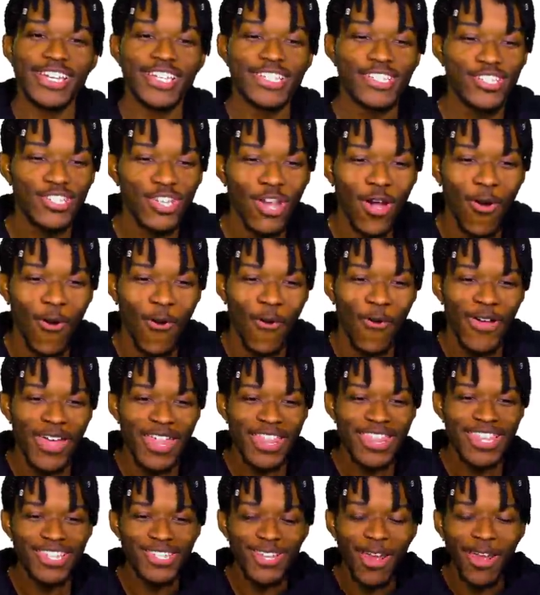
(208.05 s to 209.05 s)
so
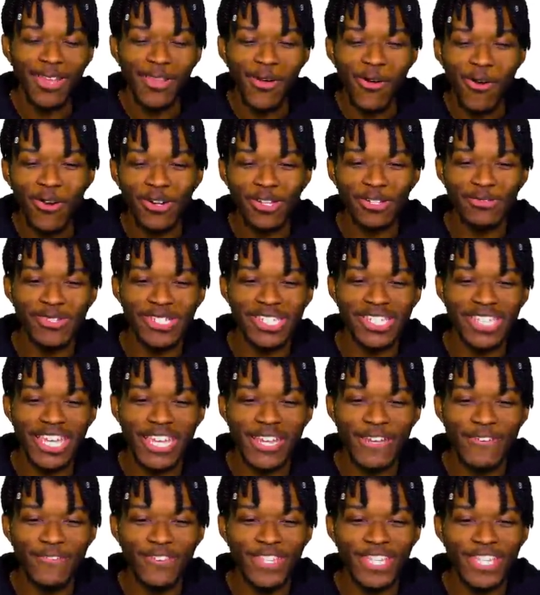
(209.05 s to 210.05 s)
the Charlotte Hornets
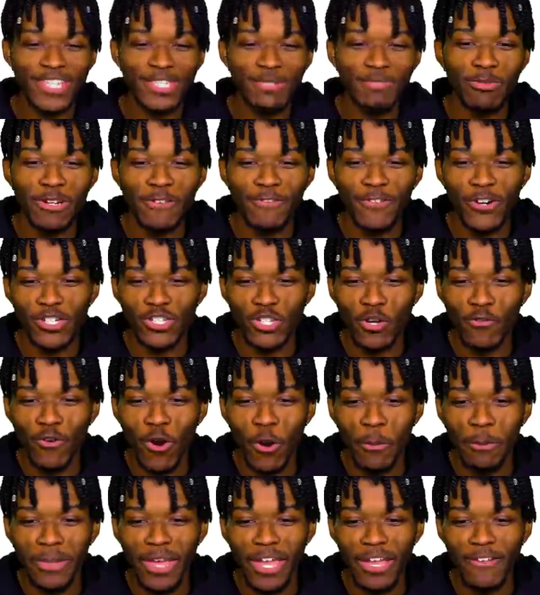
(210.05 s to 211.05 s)
received the 21st
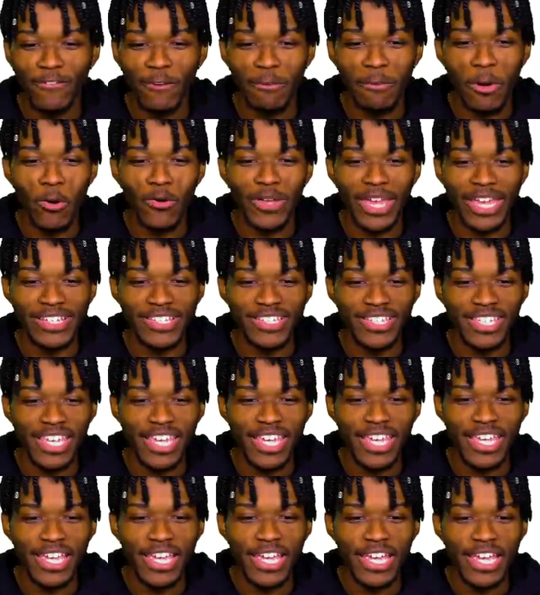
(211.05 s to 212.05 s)
overall pick from
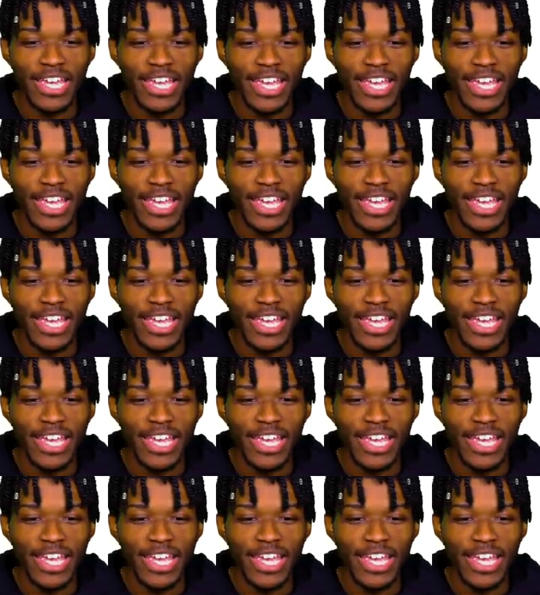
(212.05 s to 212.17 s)
OKC,